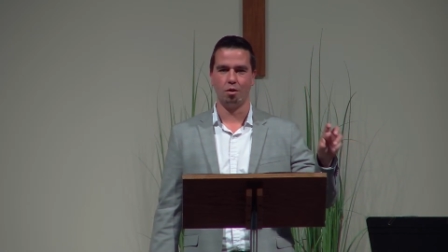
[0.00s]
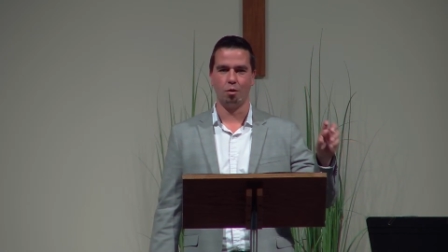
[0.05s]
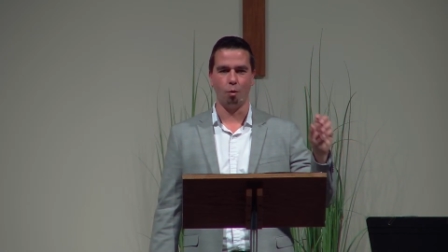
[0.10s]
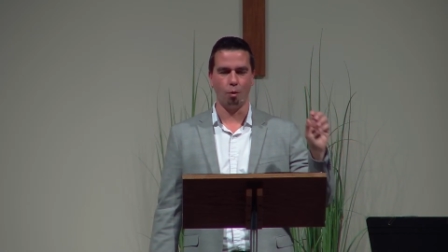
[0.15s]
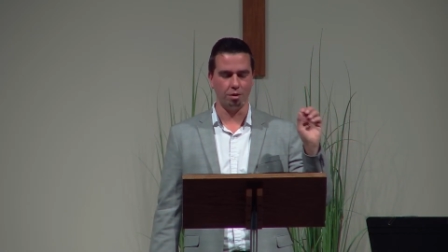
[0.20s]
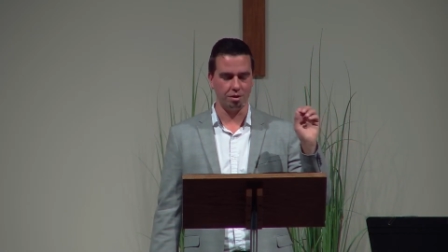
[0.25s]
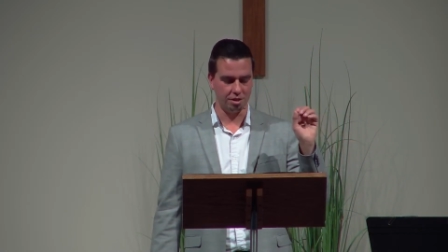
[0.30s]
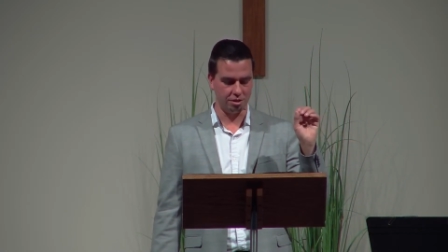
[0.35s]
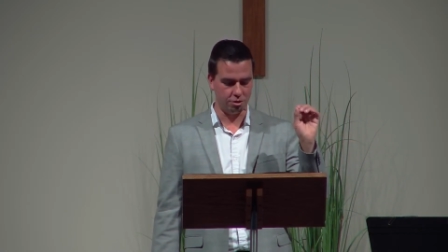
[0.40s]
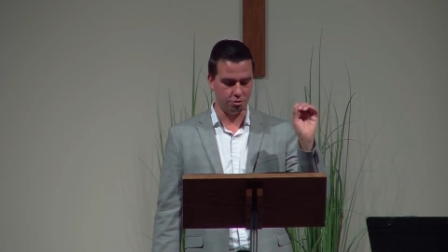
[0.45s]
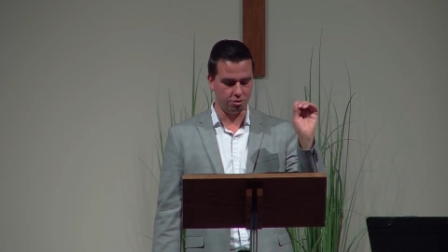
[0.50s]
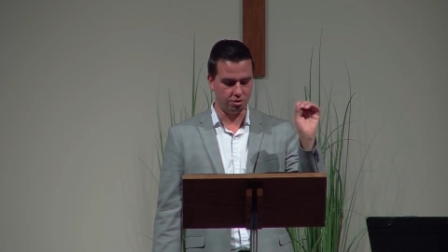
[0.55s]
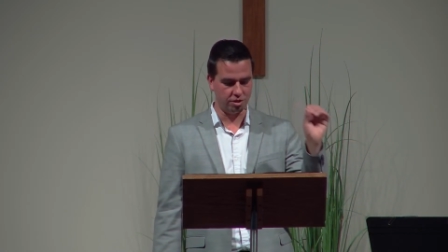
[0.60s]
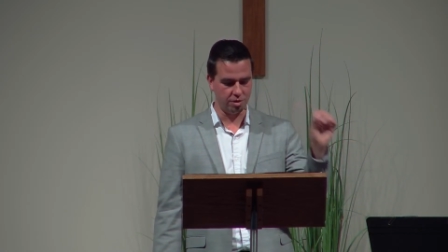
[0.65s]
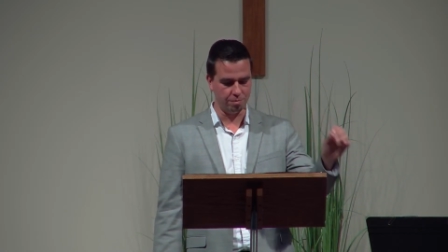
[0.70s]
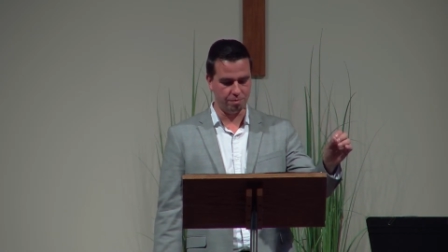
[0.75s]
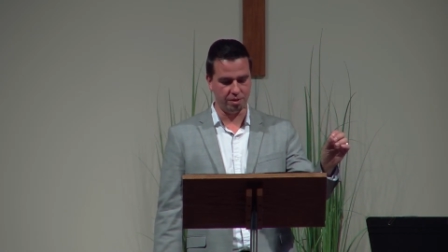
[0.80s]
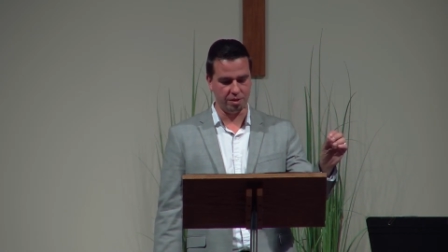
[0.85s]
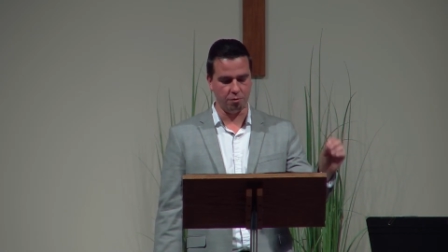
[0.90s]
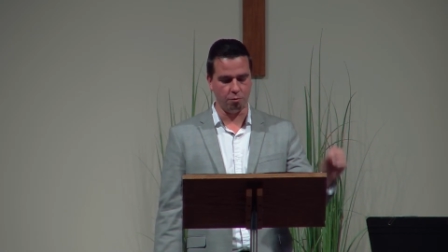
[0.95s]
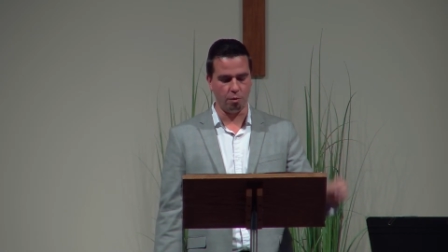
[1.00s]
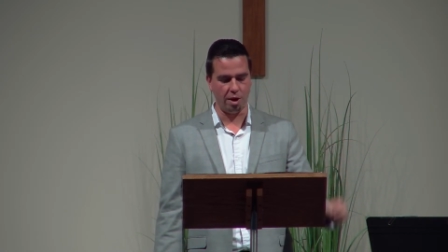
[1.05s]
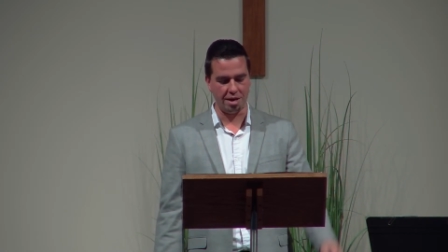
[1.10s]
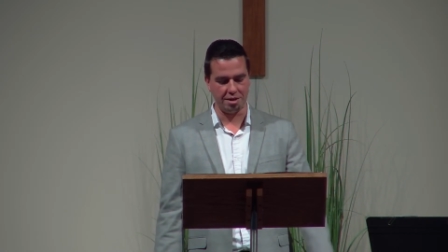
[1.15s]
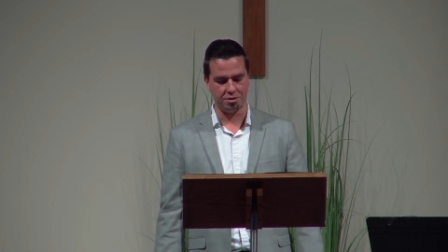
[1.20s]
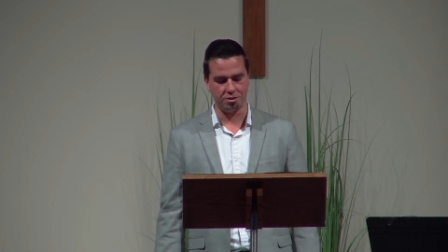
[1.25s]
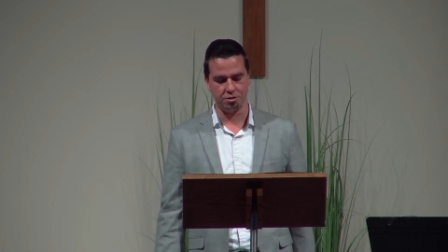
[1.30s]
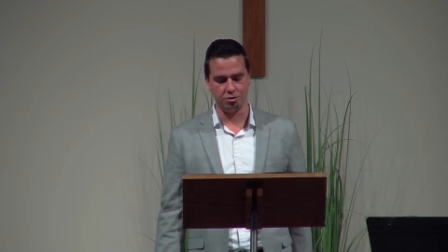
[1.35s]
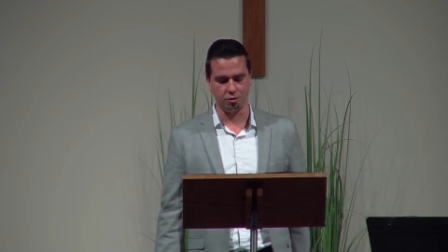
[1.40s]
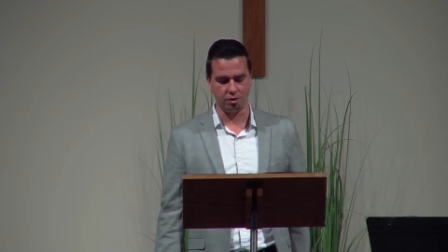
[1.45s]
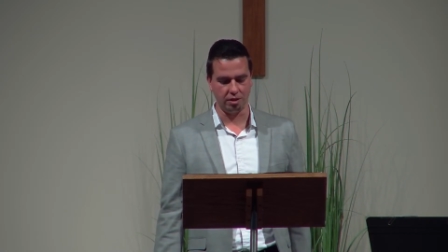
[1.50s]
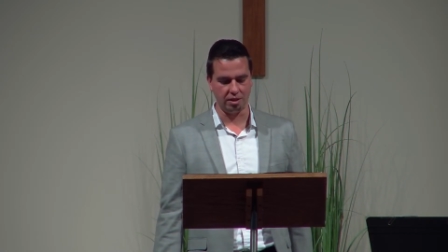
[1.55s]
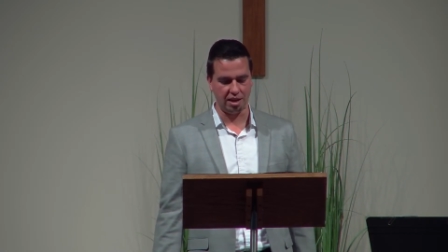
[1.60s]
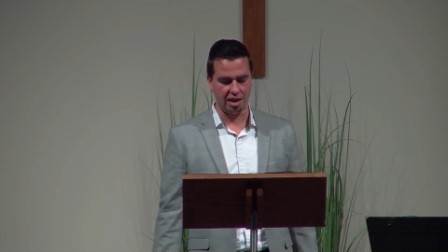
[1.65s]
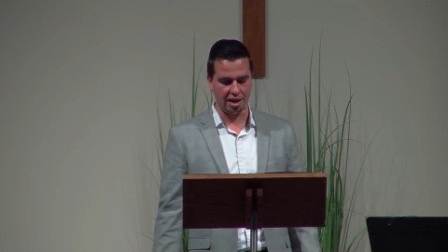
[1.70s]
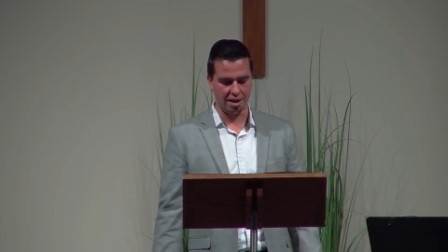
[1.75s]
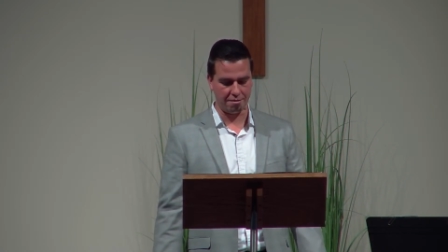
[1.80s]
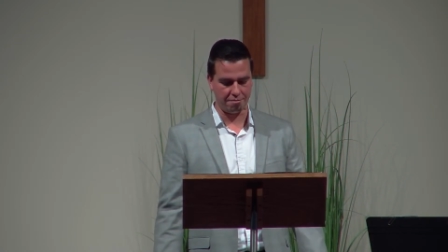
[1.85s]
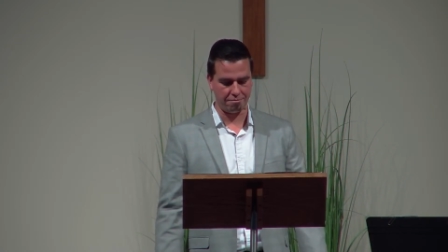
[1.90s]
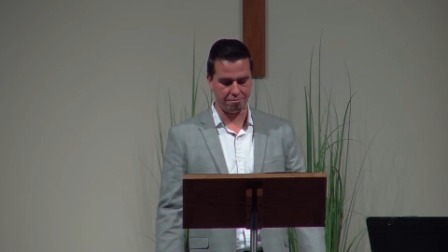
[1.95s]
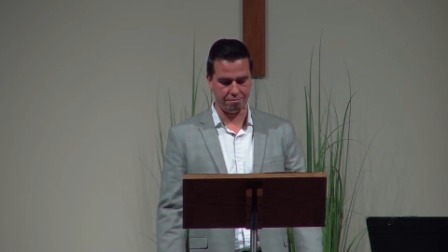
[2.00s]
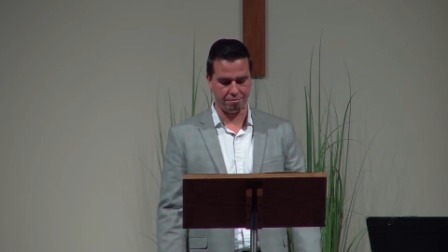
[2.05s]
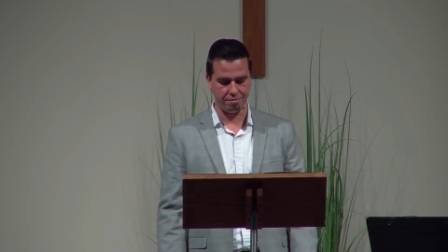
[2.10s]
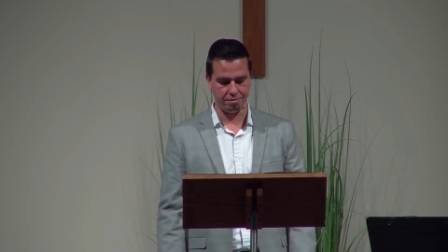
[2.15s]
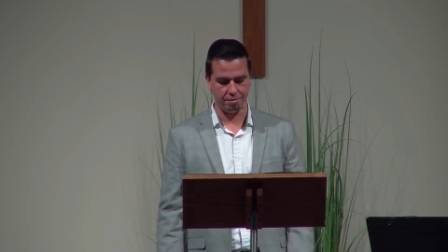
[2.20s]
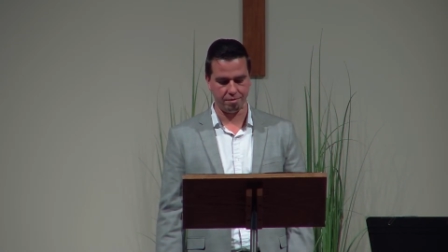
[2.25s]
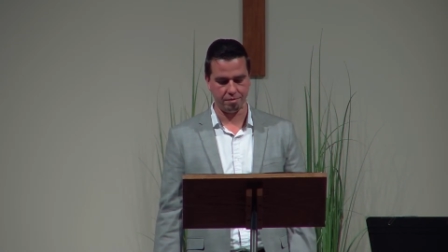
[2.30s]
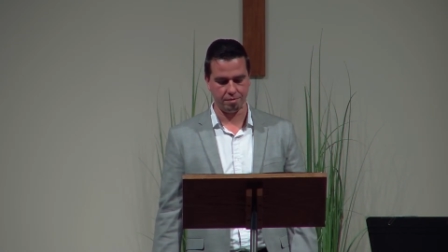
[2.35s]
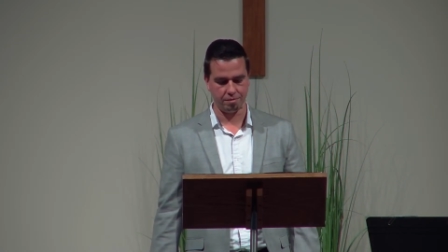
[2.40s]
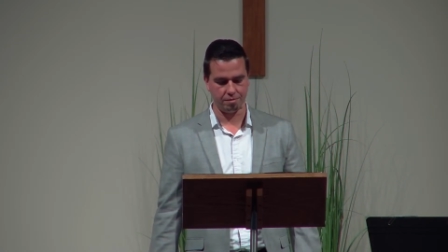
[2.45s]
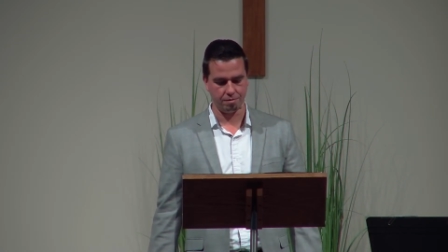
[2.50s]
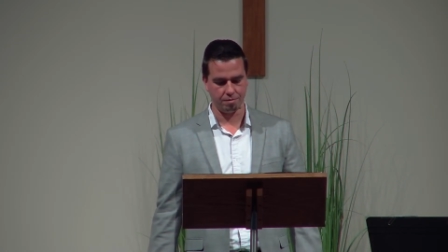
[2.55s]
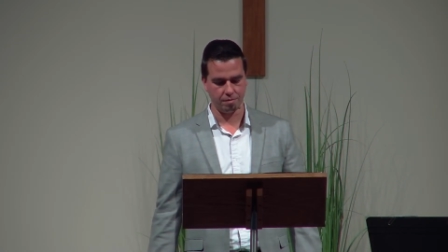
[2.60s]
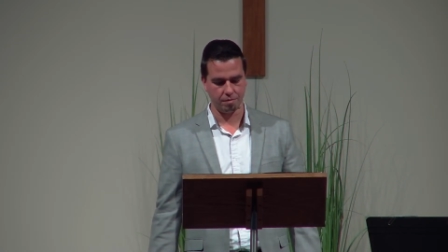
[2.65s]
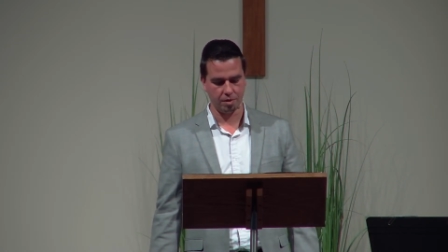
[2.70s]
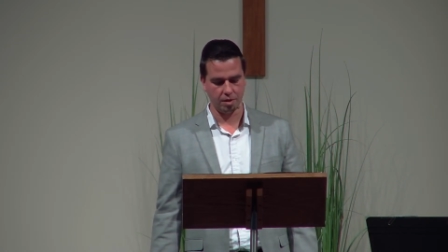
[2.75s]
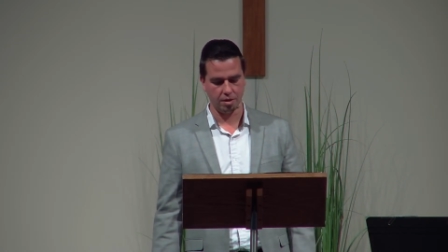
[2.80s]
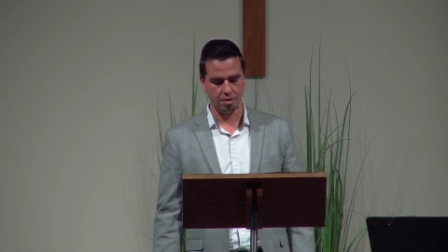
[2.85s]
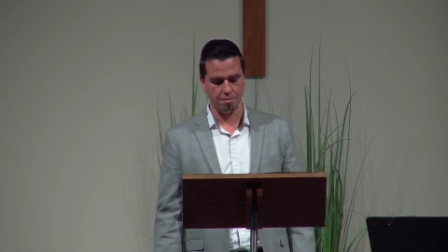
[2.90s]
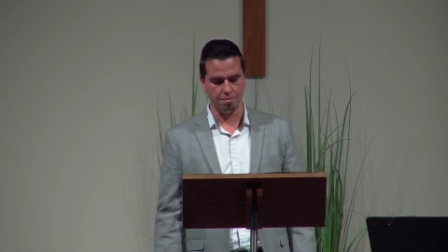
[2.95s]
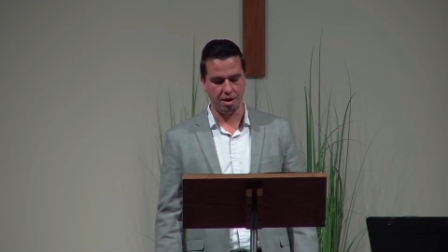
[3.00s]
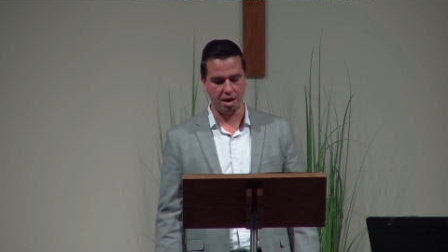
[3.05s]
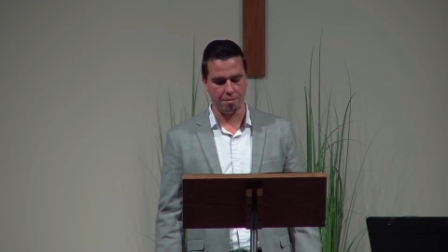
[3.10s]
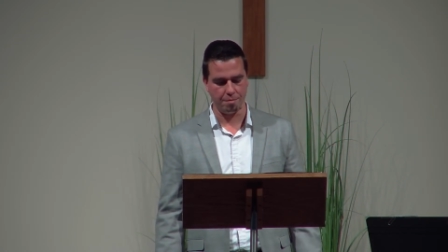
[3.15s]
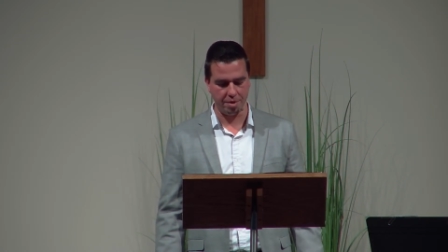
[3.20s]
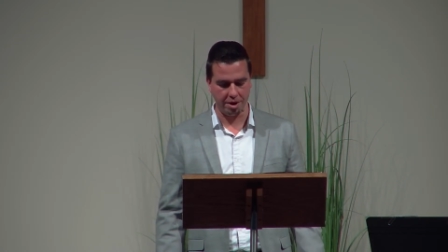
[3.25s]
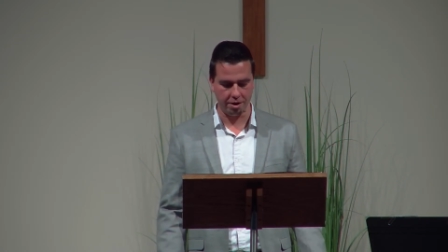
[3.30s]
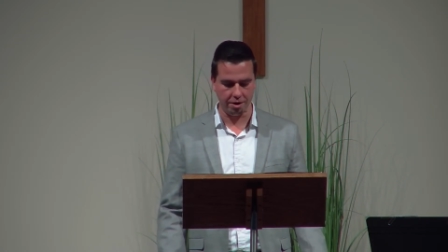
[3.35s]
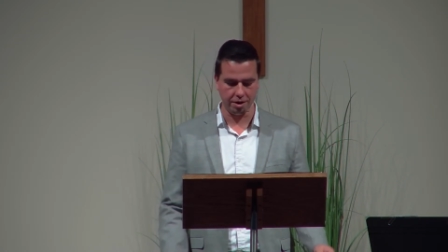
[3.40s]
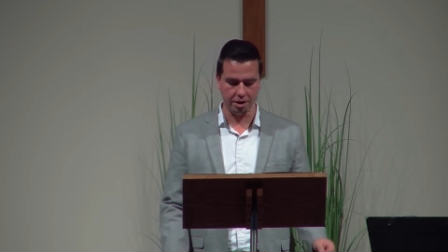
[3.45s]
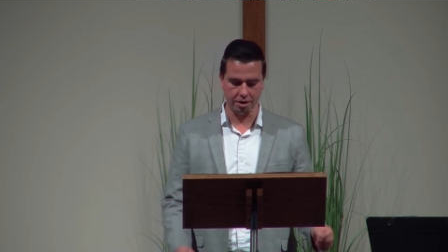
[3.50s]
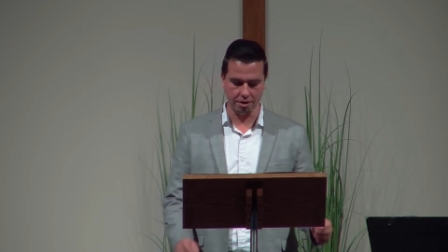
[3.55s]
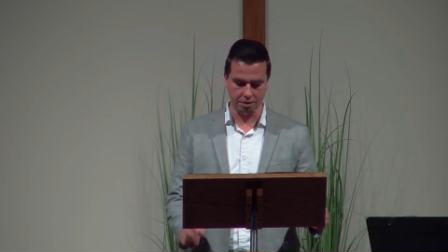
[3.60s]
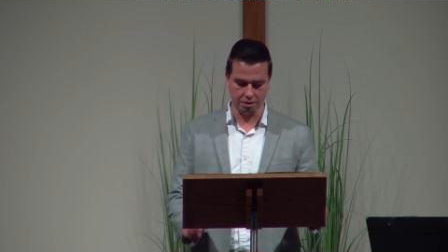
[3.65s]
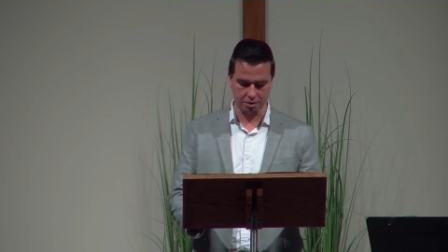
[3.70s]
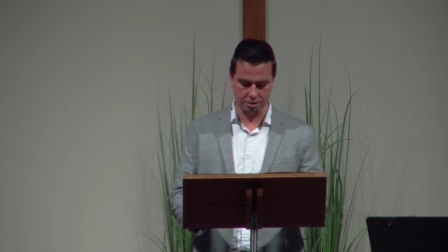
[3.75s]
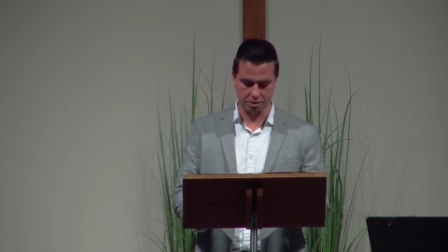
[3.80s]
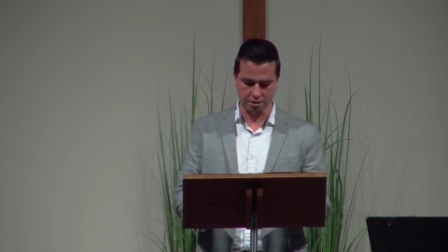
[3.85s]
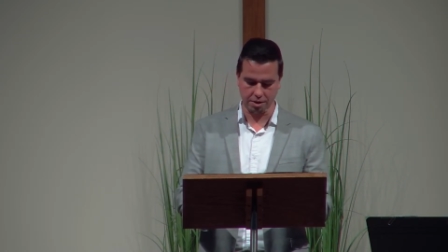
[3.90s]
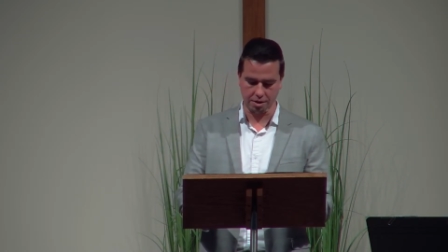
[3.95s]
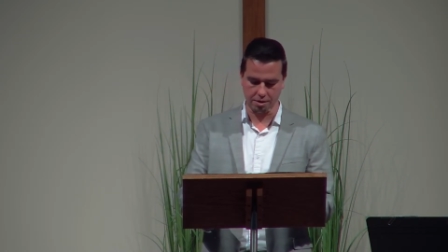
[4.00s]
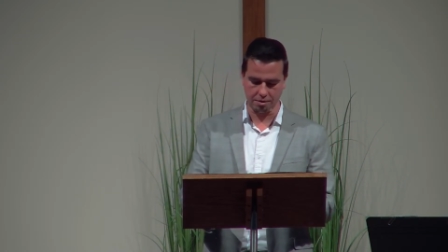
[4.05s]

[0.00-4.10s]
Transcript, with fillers: Or did you simply waste your life by burying it in the sand?